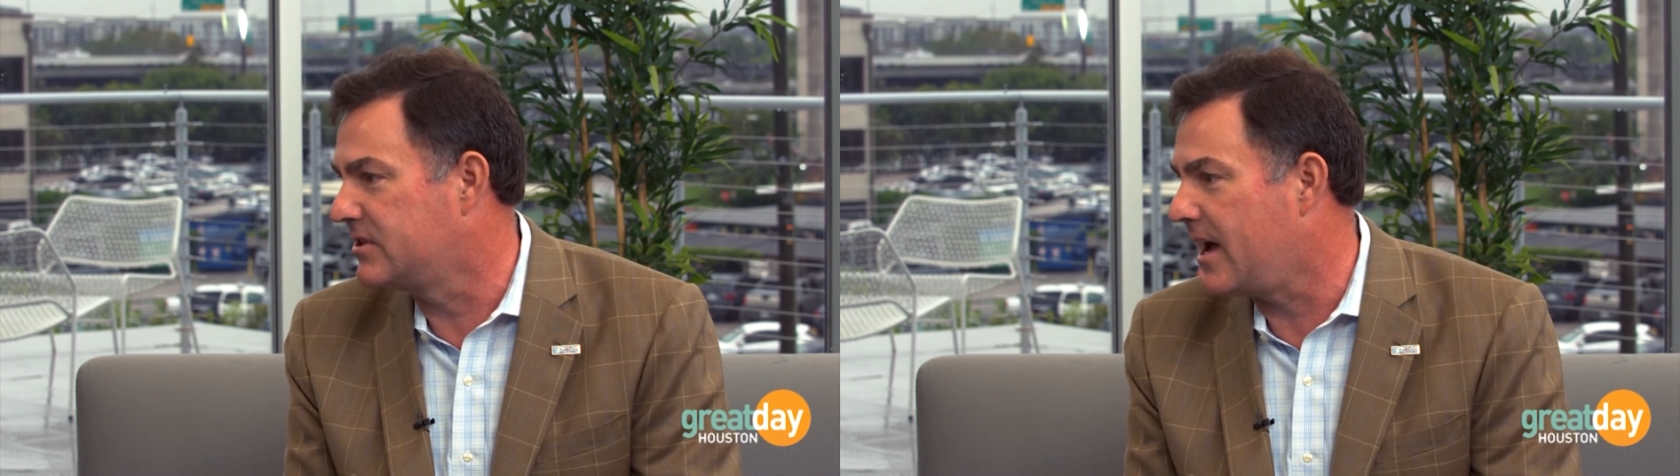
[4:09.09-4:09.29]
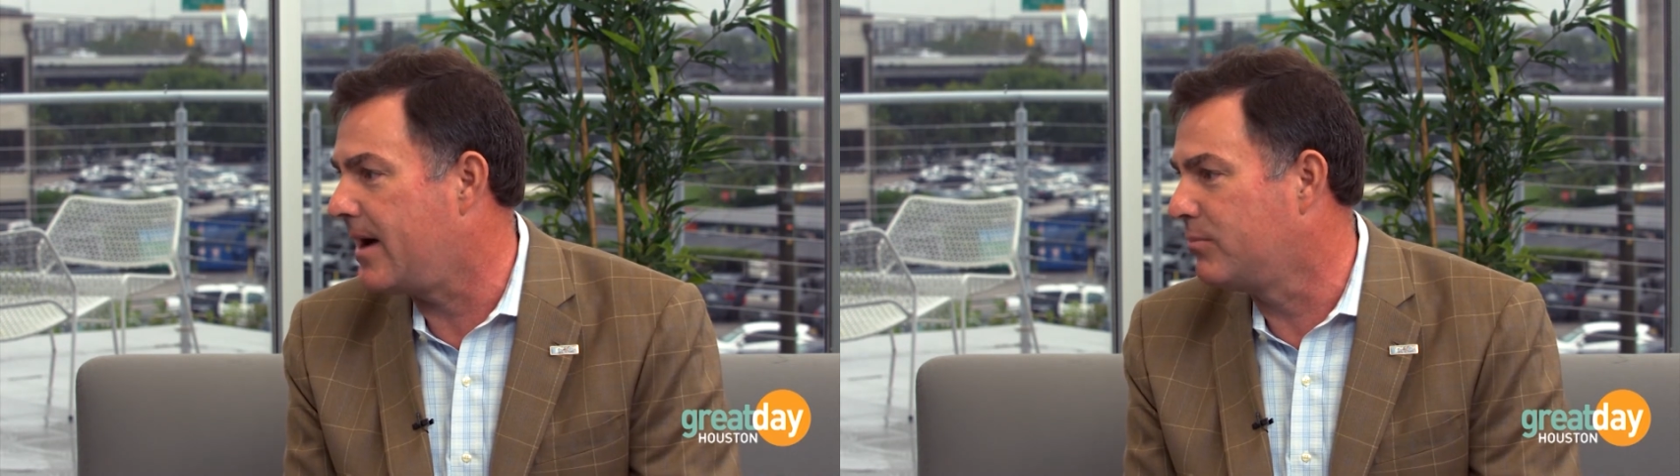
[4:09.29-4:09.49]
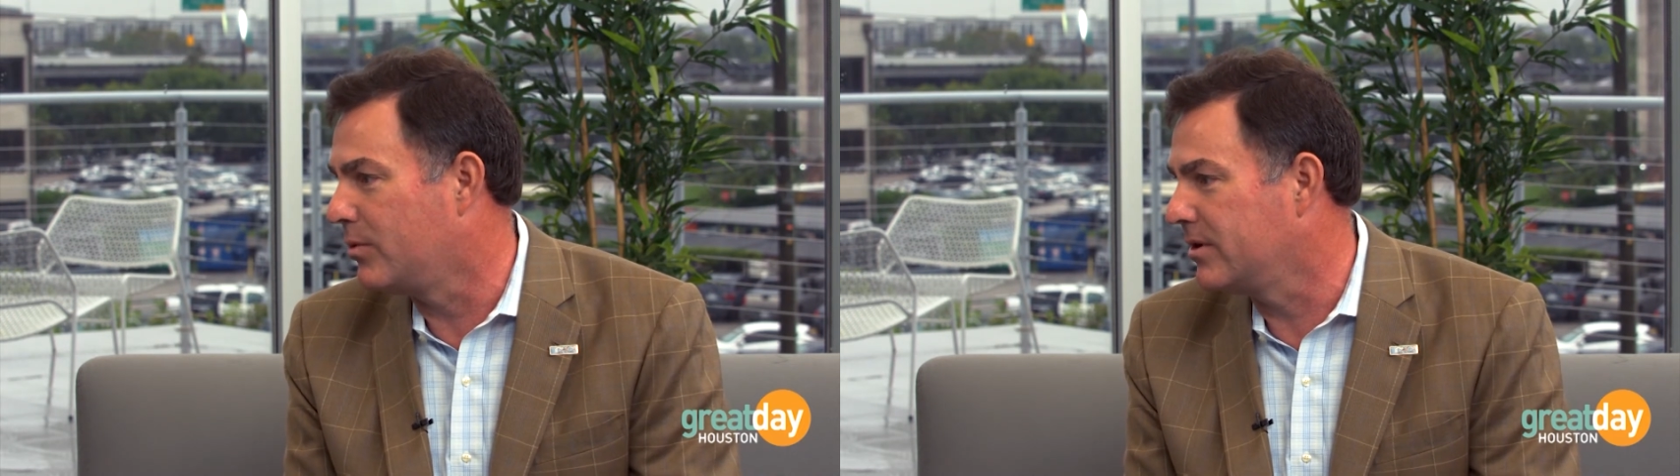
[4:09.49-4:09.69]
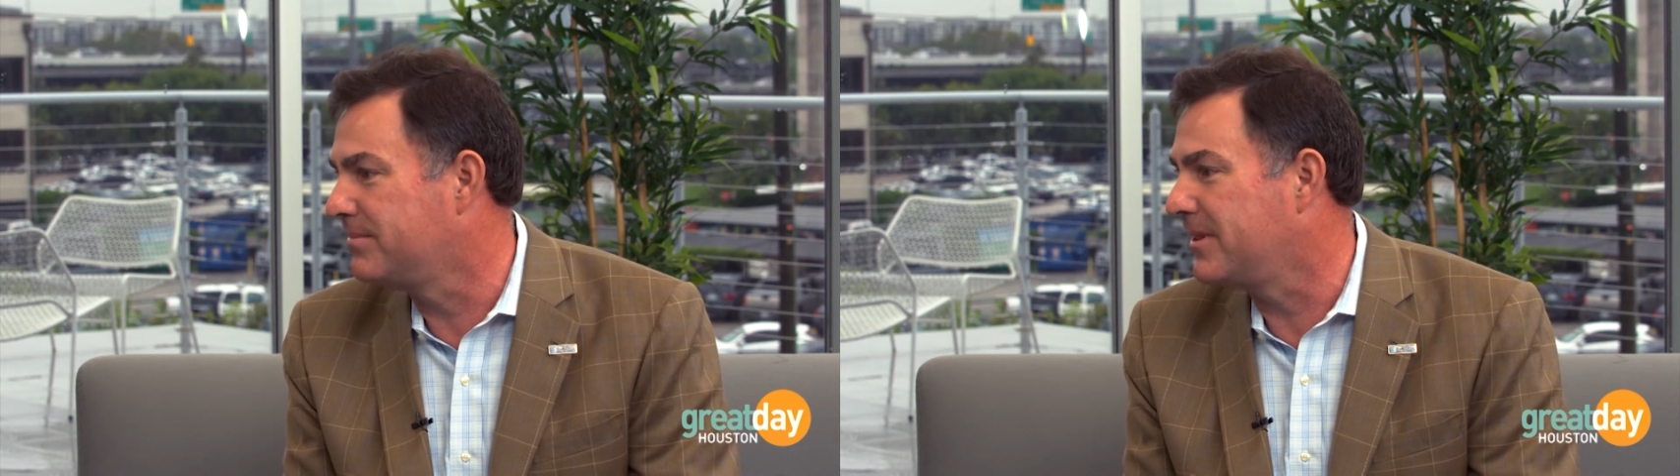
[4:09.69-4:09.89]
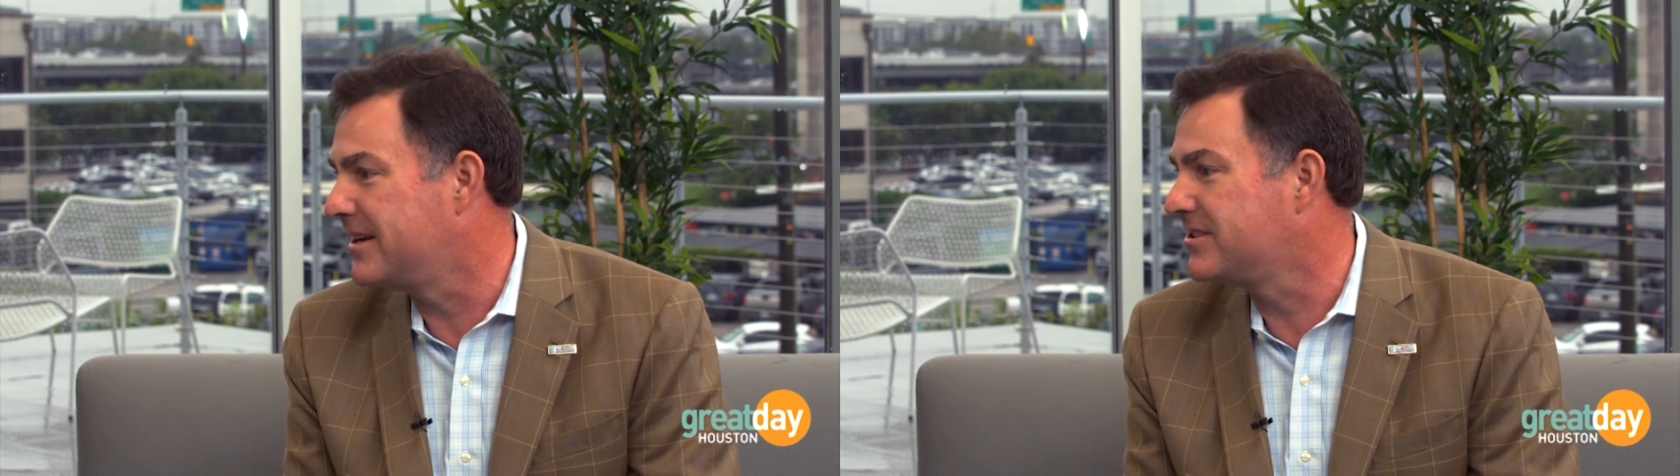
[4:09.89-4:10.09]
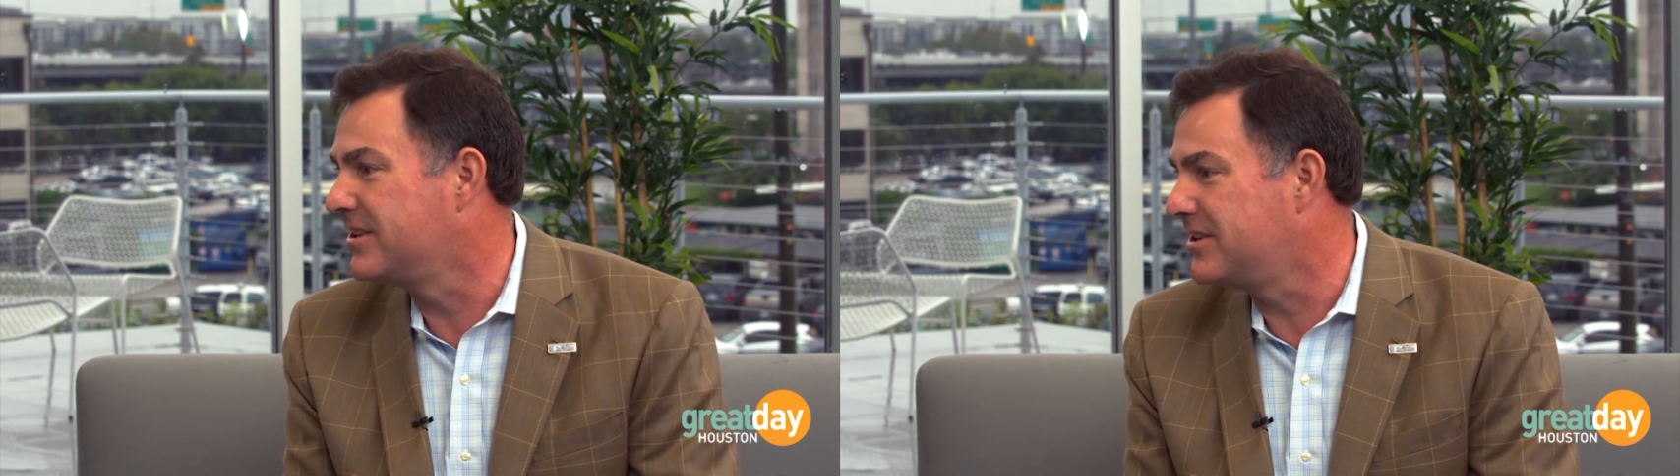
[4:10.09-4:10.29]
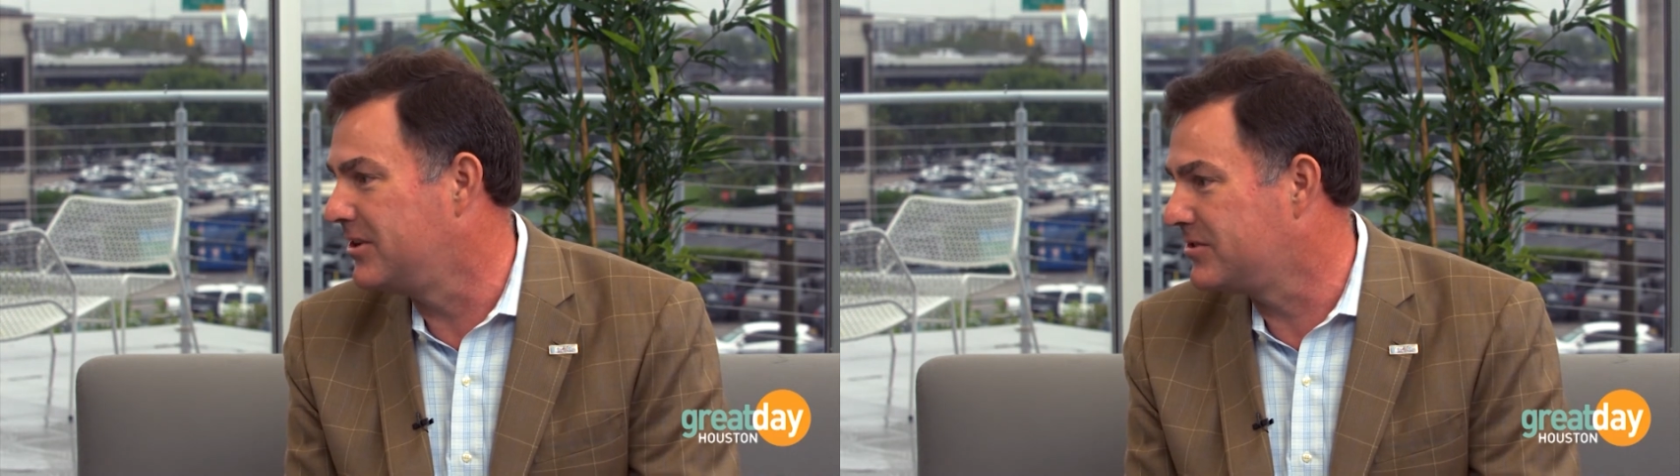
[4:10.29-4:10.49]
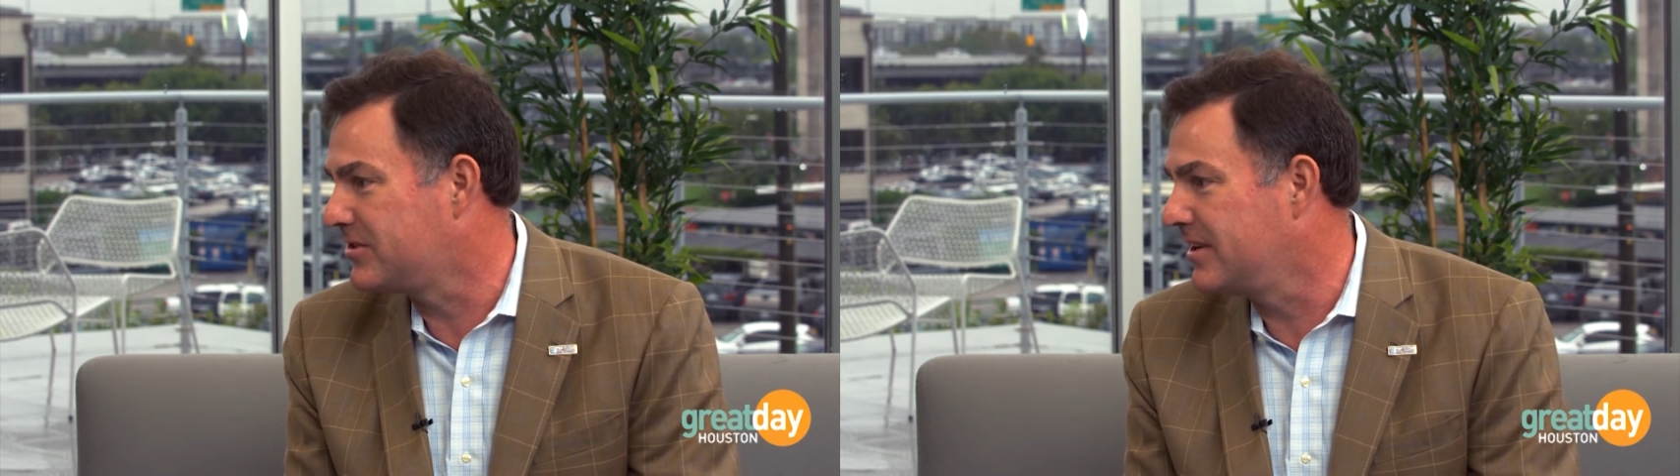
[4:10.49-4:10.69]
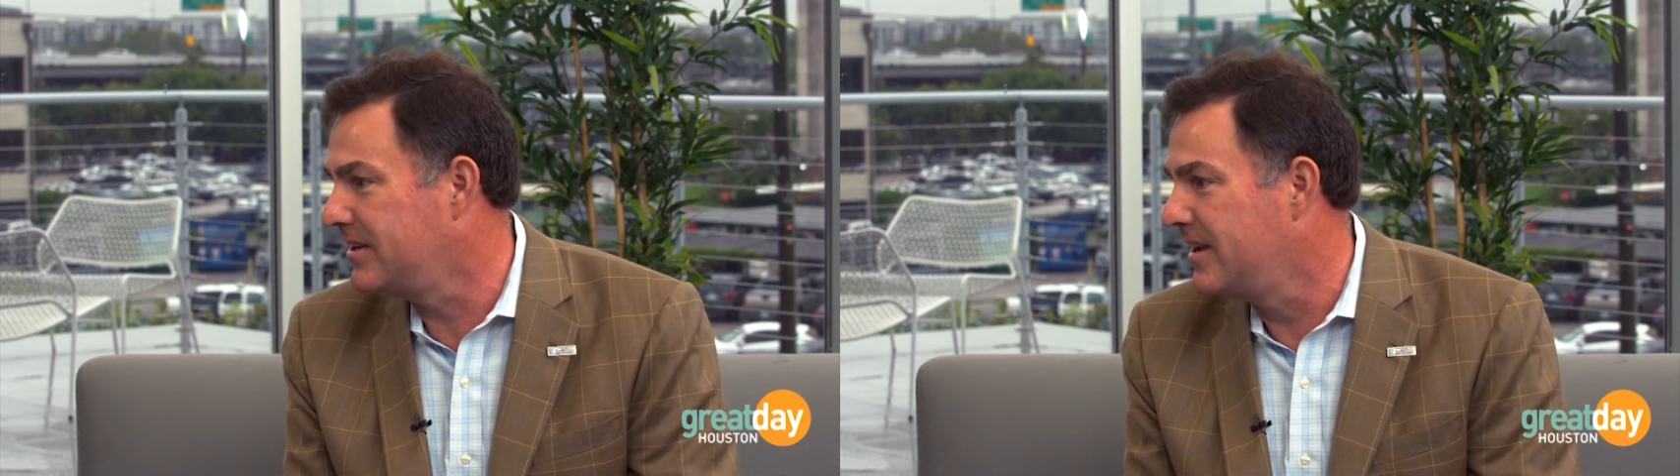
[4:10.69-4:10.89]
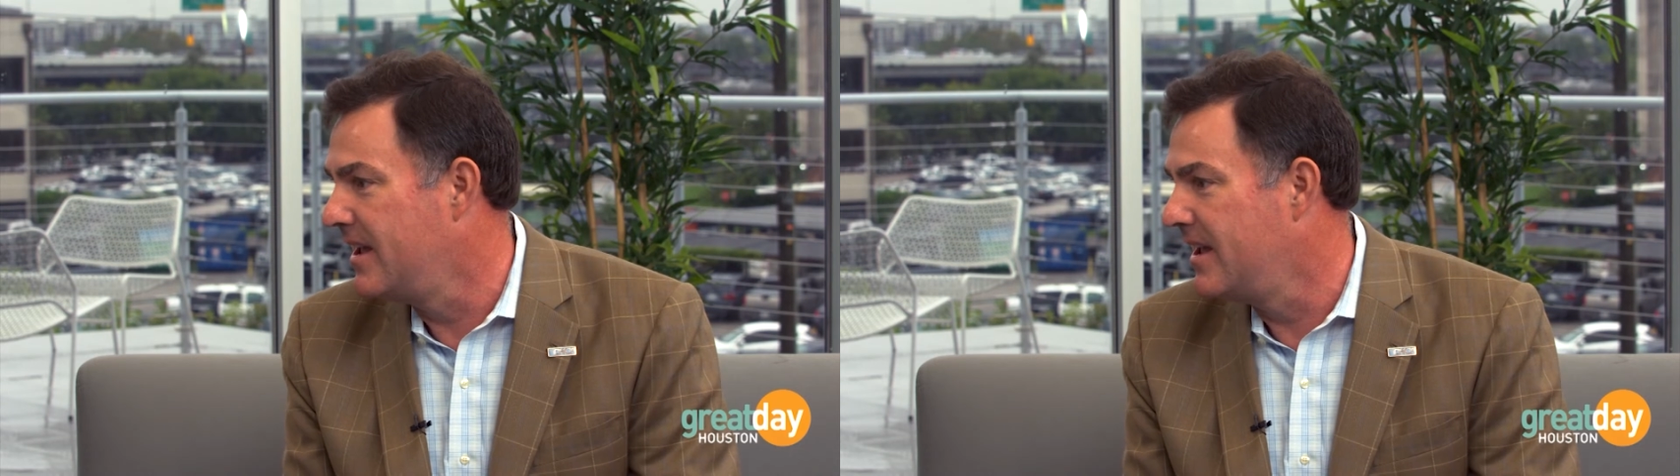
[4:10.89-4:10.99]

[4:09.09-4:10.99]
top workplace in Houston.